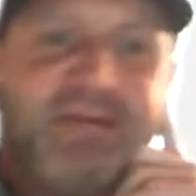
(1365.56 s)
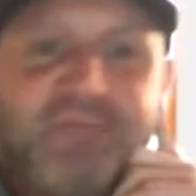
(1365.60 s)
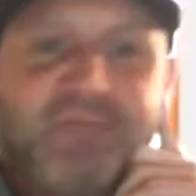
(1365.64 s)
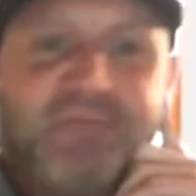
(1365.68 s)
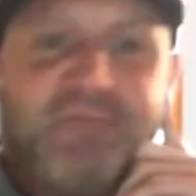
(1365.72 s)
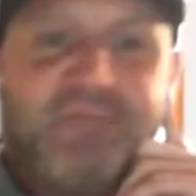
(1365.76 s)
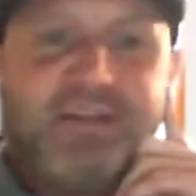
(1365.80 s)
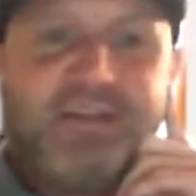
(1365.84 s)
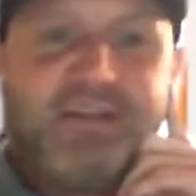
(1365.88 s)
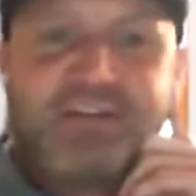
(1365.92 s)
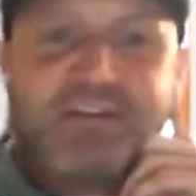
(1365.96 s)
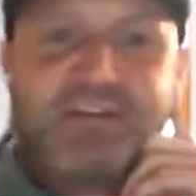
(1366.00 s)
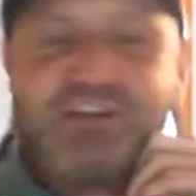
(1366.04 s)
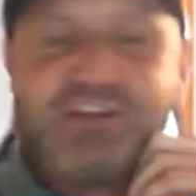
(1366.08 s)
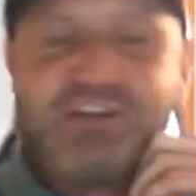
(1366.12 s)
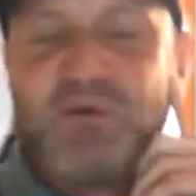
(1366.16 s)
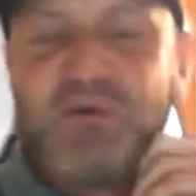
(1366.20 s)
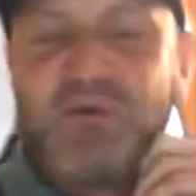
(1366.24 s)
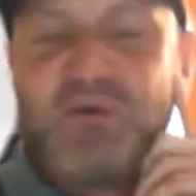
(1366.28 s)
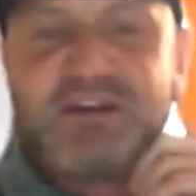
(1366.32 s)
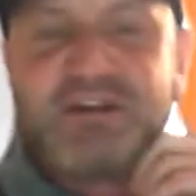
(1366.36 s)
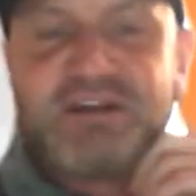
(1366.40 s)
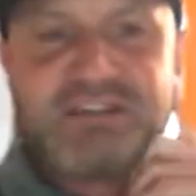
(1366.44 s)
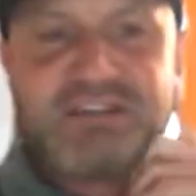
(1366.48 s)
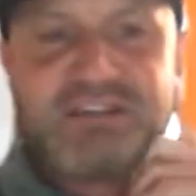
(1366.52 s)
Because you don't
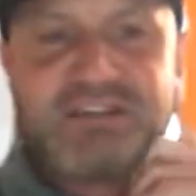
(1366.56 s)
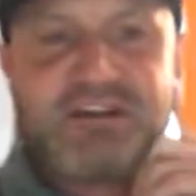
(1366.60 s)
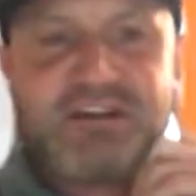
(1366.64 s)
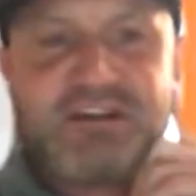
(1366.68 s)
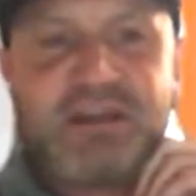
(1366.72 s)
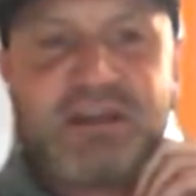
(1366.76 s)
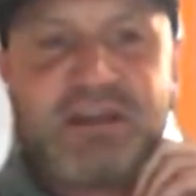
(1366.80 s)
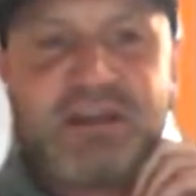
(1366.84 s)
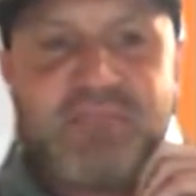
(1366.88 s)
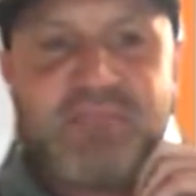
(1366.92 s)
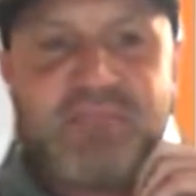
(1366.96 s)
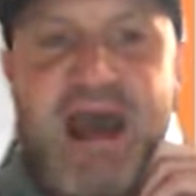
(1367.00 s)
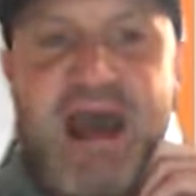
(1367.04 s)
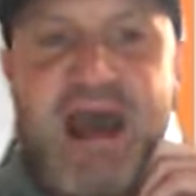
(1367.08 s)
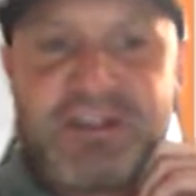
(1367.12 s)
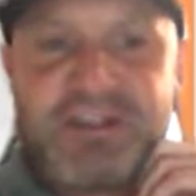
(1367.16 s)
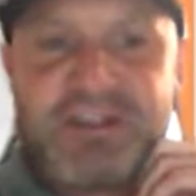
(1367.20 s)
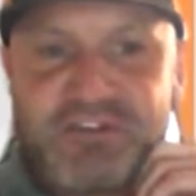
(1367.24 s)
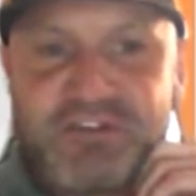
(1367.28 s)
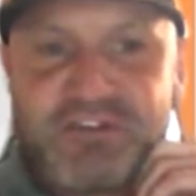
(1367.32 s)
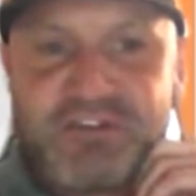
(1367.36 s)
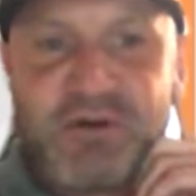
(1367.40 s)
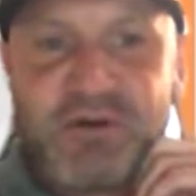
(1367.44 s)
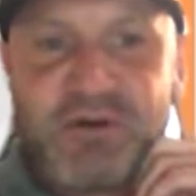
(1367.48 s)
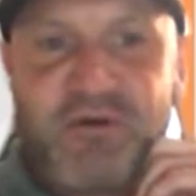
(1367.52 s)
want to sit there and get
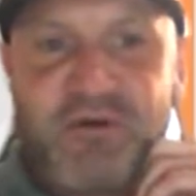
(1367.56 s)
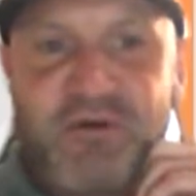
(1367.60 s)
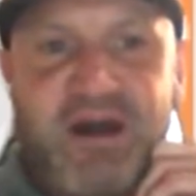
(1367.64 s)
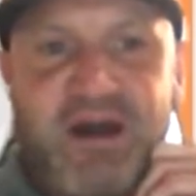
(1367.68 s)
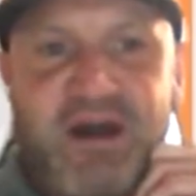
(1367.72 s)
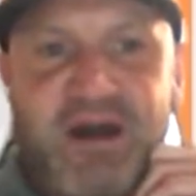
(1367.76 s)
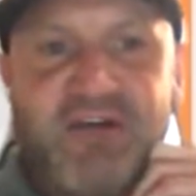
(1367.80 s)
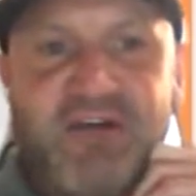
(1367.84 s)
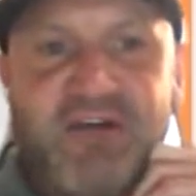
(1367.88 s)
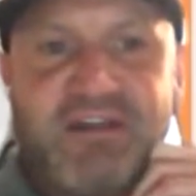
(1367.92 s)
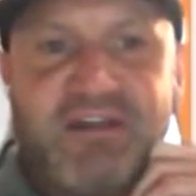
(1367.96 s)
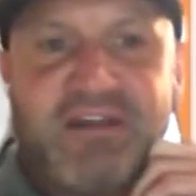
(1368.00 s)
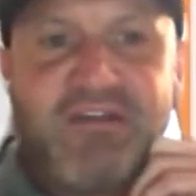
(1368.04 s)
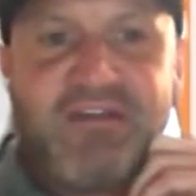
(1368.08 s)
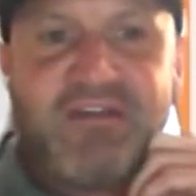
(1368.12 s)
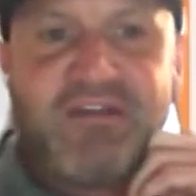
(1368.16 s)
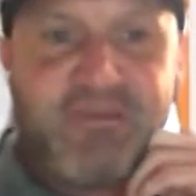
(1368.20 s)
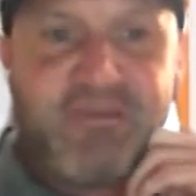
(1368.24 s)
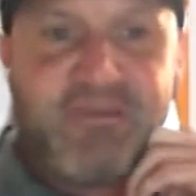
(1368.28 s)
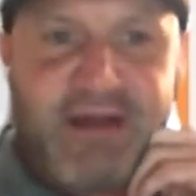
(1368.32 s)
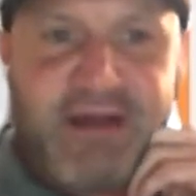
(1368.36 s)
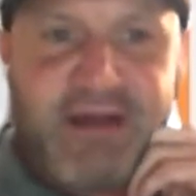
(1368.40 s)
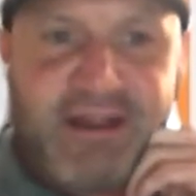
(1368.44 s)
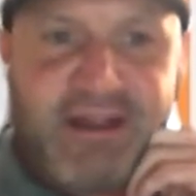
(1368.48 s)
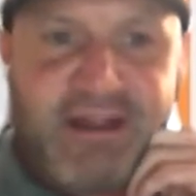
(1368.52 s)
badgered the whole round
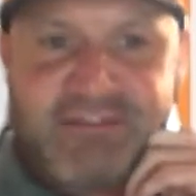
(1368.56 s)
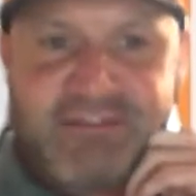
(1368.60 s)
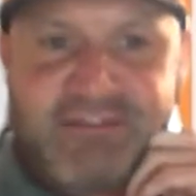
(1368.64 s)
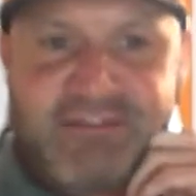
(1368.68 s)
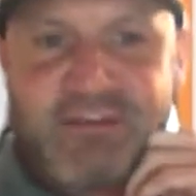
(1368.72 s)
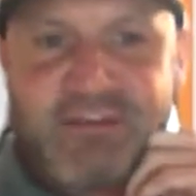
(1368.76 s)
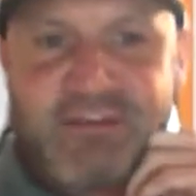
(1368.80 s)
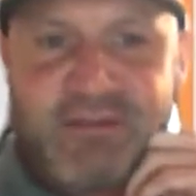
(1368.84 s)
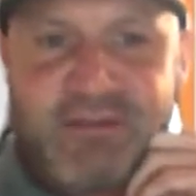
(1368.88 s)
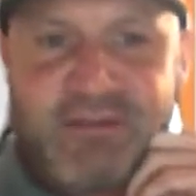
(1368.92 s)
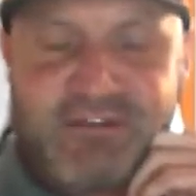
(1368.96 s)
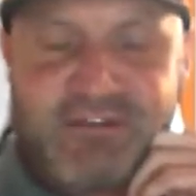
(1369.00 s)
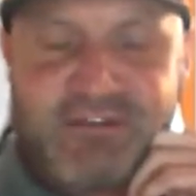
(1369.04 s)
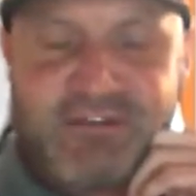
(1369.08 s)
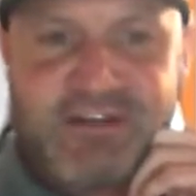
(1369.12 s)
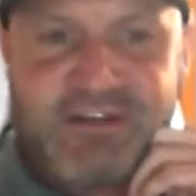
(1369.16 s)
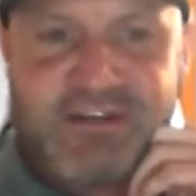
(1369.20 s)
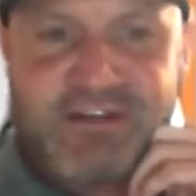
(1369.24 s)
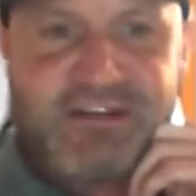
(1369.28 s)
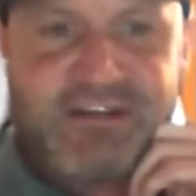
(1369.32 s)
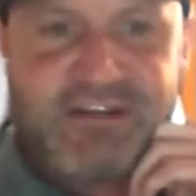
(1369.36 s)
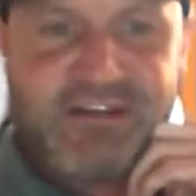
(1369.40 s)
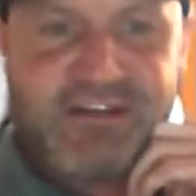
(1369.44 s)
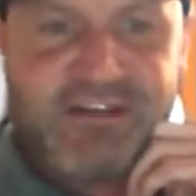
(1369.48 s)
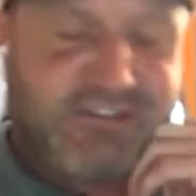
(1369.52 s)
either by somebody who's going
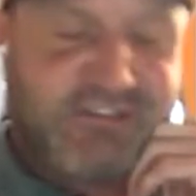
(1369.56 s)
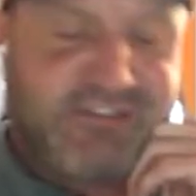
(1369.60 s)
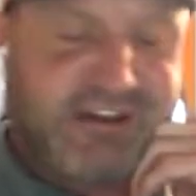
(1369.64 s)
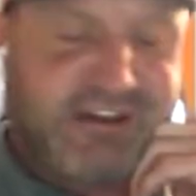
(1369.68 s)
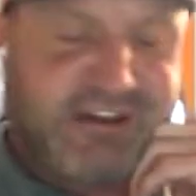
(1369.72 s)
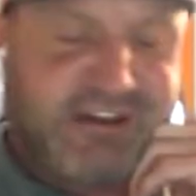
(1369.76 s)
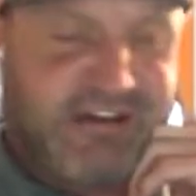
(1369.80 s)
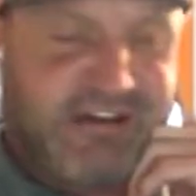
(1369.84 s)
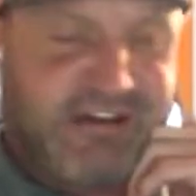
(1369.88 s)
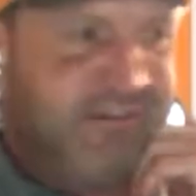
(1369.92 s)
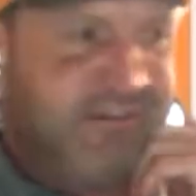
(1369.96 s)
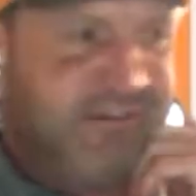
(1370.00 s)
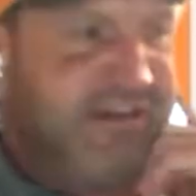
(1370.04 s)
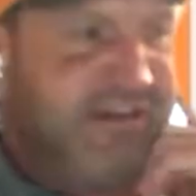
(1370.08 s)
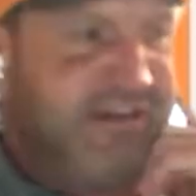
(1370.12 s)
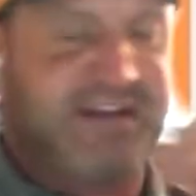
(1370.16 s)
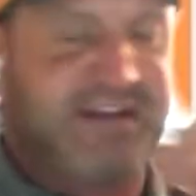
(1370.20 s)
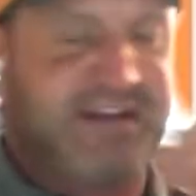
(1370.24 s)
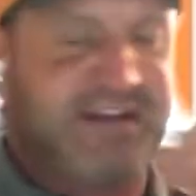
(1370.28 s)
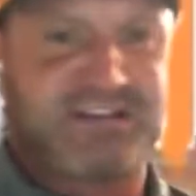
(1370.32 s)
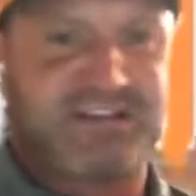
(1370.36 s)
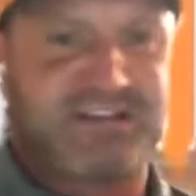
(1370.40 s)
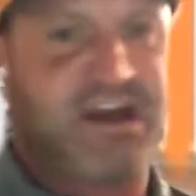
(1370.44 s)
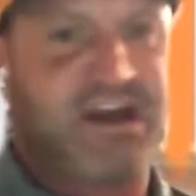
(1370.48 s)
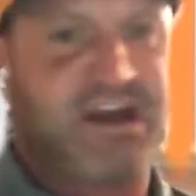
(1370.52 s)
to tell you. So I go, yeah,
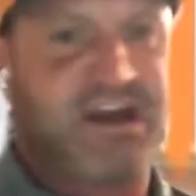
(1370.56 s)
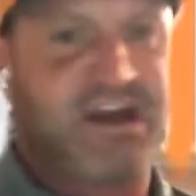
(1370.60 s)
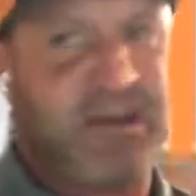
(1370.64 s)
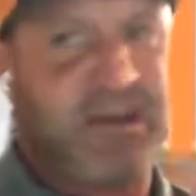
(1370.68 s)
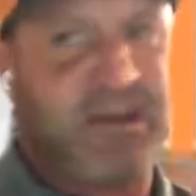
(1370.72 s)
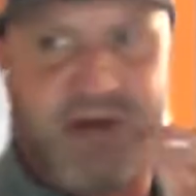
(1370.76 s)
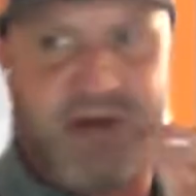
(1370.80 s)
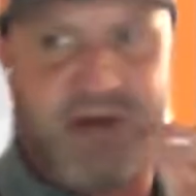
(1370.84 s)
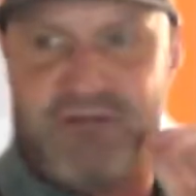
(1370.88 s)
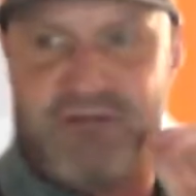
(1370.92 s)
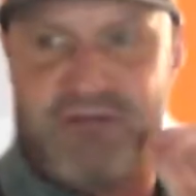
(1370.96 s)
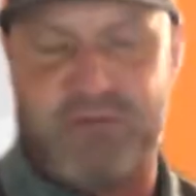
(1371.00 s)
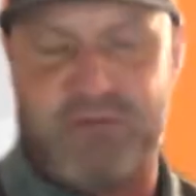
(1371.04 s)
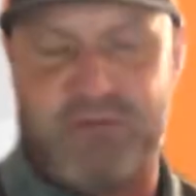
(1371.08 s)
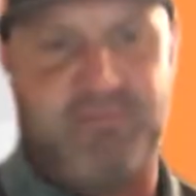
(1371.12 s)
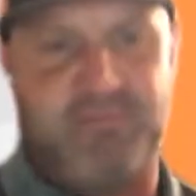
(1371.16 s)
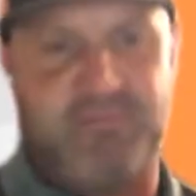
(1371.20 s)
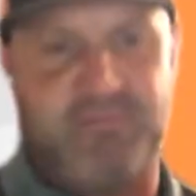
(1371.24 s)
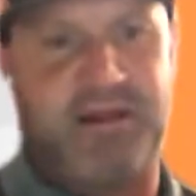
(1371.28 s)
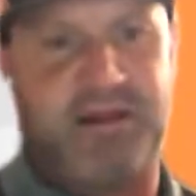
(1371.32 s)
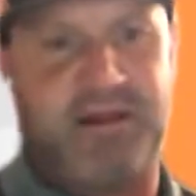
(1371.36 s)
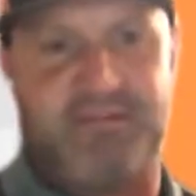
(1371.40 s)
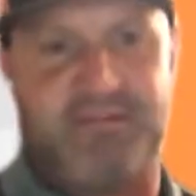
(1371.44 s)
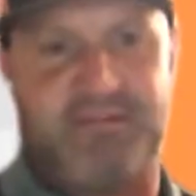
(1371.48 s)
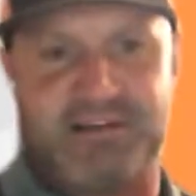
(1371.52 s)
just cut them off
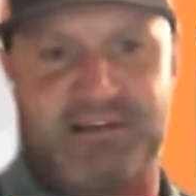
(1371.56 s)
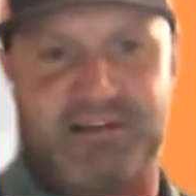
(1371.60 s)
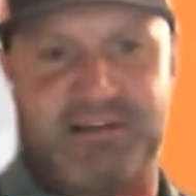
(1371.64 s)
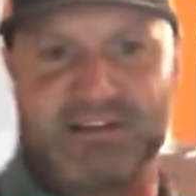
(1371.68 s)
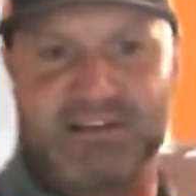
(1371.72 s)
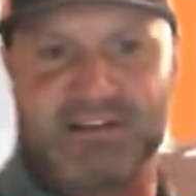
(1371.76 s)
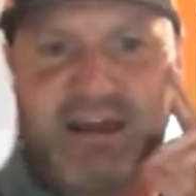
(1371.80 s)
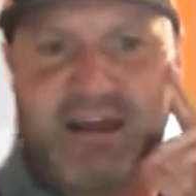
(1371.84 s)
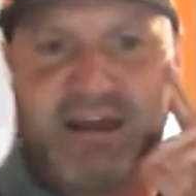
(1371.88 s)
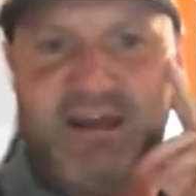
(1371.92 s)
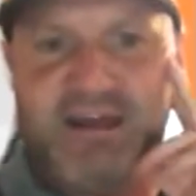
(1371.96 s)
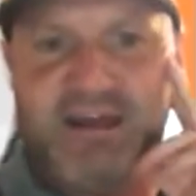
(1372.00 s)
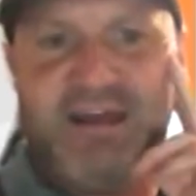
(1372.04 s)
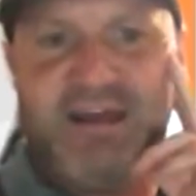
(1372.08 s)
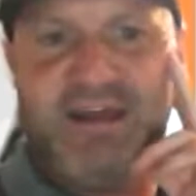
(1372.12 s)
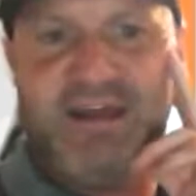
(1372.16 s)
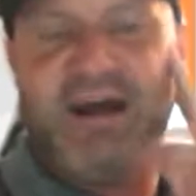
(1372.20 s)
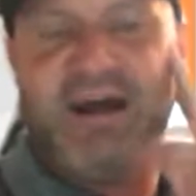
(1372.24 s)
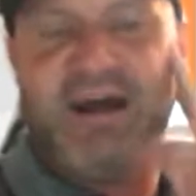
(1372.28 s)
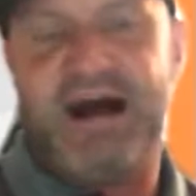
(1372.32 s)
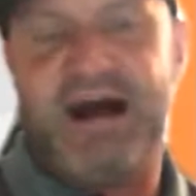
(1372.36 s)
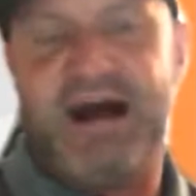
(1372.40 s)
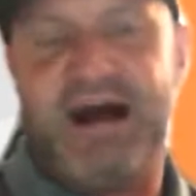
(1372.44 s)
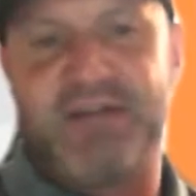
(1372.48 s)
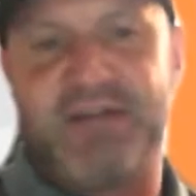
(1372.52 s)
immediately and say,
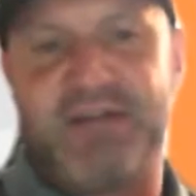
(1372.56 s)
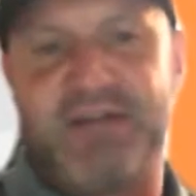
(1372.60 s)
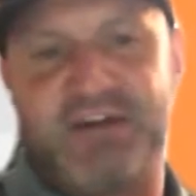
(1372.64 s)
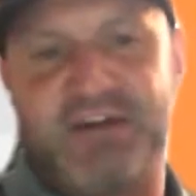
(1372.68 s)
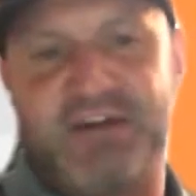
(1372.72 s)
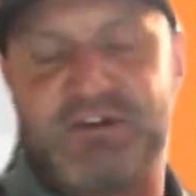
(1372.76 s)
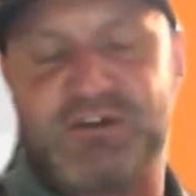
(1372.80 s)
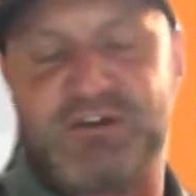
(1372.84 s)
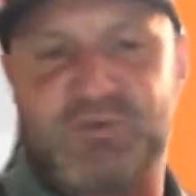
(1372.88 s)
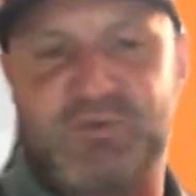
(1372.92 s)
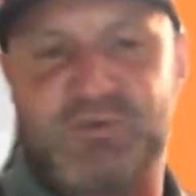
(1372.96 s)
I have a coach.